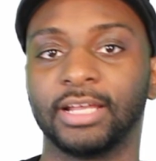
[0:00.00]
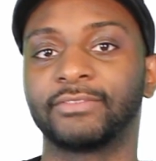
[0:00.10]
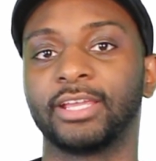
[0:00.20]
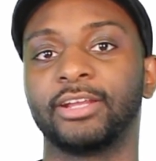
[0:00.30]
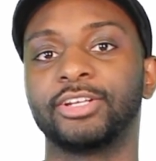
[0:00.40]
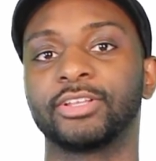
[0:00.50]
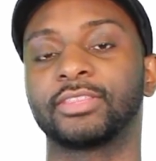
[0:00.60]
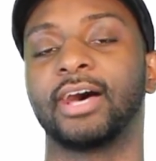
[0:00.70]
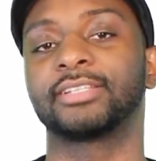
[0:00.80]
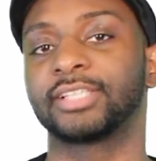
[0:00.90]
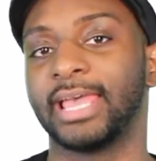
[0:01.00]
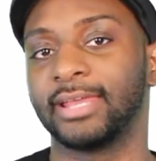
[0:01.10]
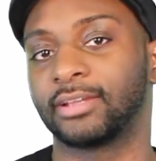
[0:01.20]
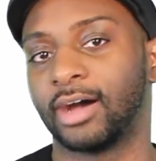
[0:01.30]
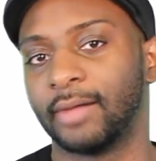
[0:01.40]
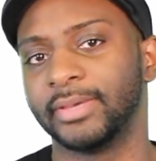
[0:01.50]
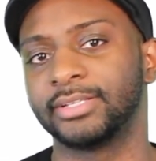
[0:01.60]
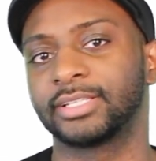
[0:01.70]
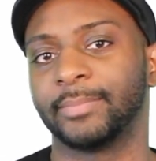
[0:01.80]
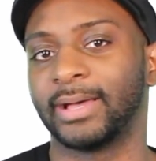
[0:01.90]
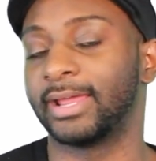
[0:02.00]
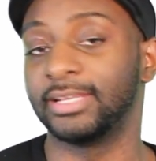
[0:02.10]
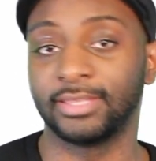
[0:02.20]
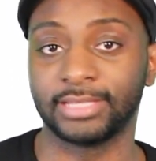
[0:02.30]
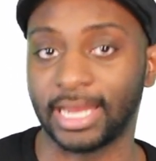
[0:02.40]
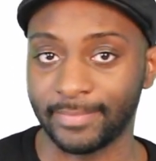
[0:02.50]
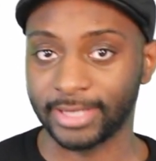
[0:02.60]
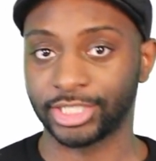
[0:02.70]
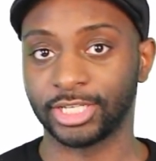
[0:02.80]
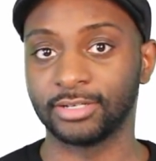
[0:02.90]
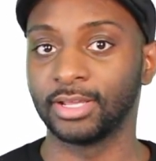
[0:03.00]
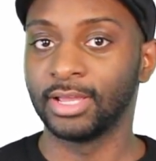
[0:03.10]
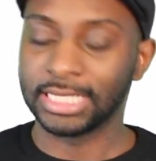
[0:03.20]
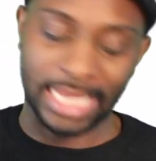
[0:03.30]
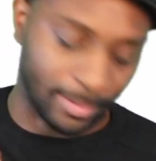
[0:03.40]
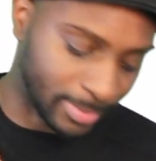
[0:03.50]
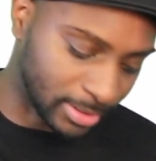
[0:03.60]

love to hear your thoughts and comments about anything that I mentioned down